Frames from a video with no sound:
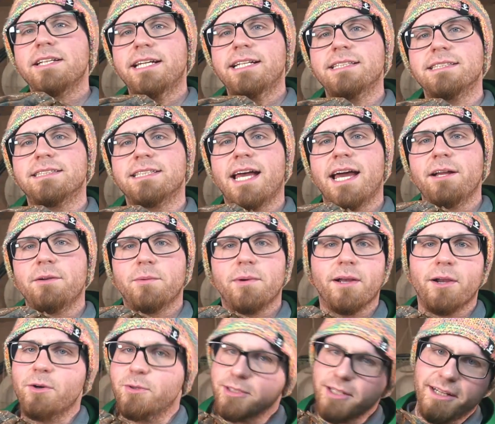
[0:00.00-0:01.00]
insight what
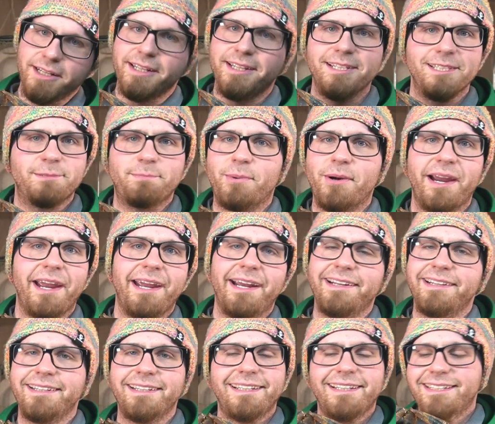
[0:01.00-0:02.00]
goes on in this
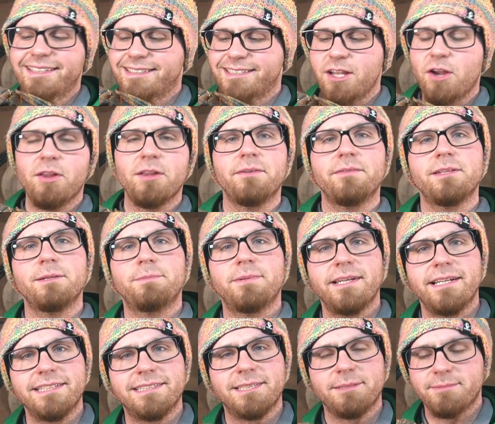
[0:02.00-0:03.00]
brain. It's all over the
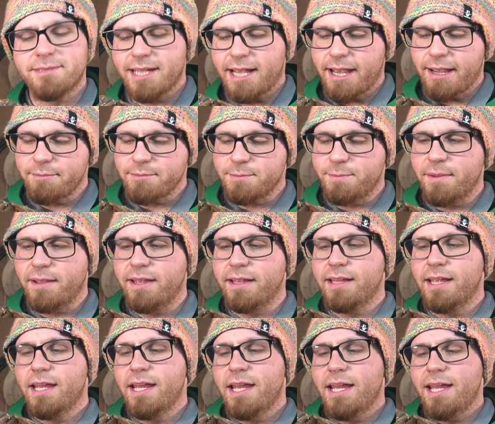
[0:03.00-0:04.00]
place sometimes, but
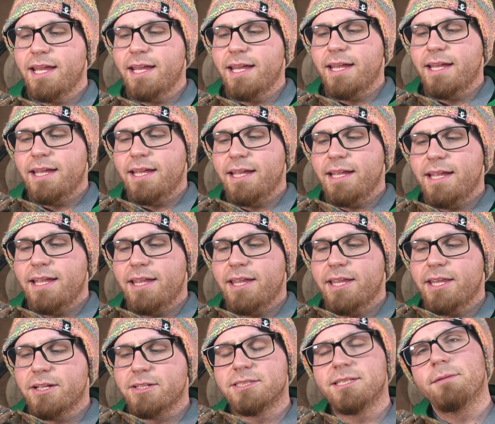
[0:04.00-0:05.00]

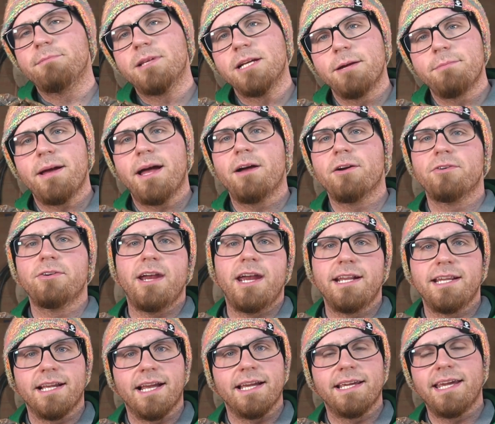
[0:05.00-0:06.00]
there's something about
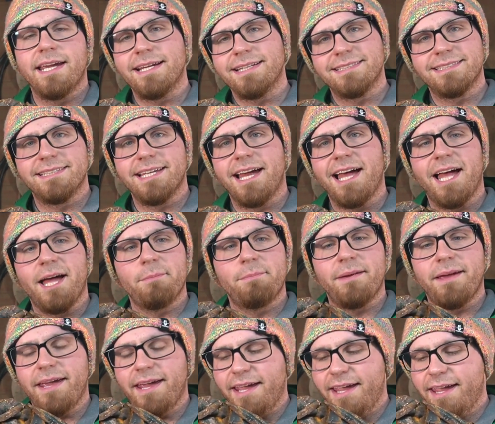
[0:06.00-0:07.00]
creating I can't stop.
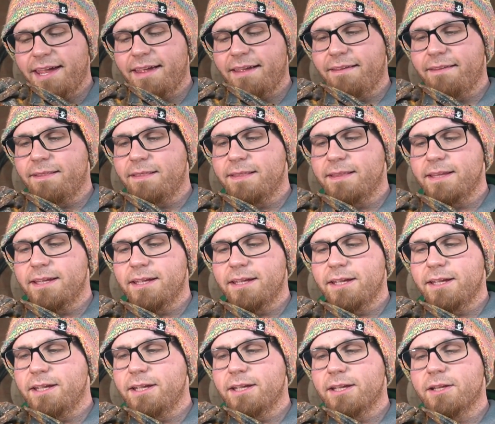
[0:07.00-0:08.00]
And
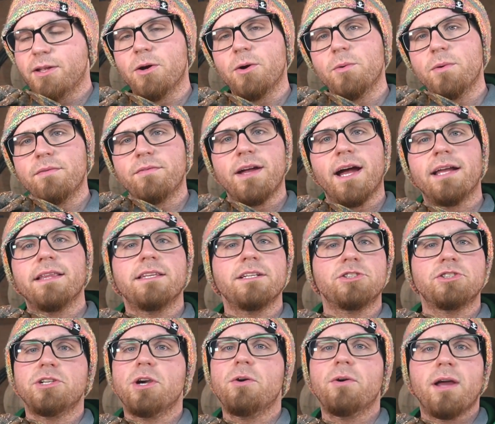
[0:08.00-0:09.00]
we've got this
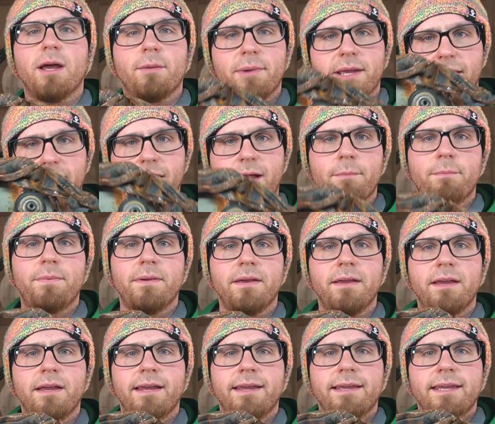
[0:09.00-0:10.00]
show coming up.
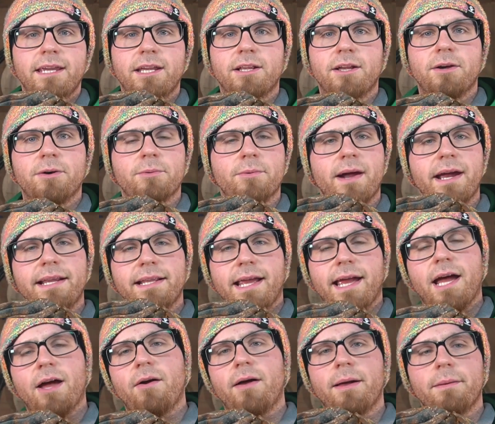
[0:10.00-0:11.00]
Right
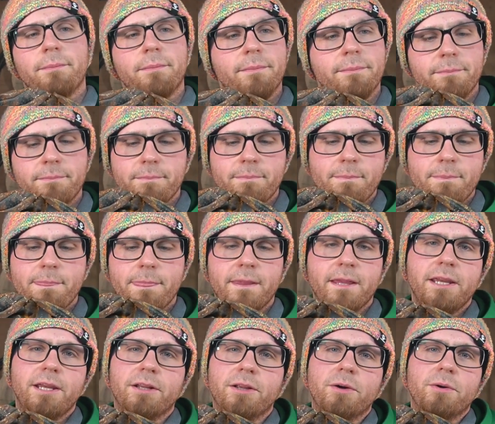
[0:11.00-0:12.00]
now
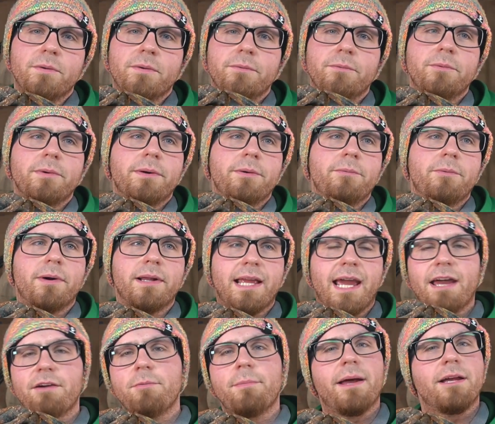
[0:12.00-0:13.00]
we want to
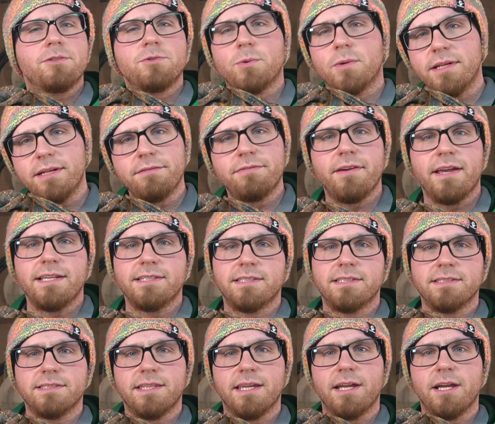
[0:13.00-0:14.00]
have about 20
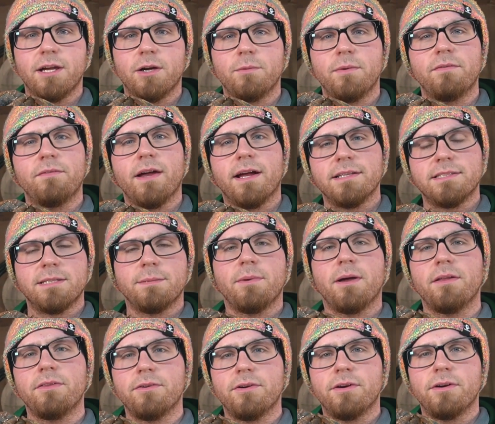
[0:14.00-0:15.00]
faces there. We've got some
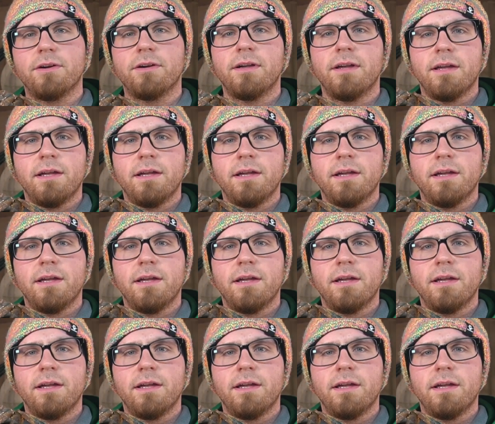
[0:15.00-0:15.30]
other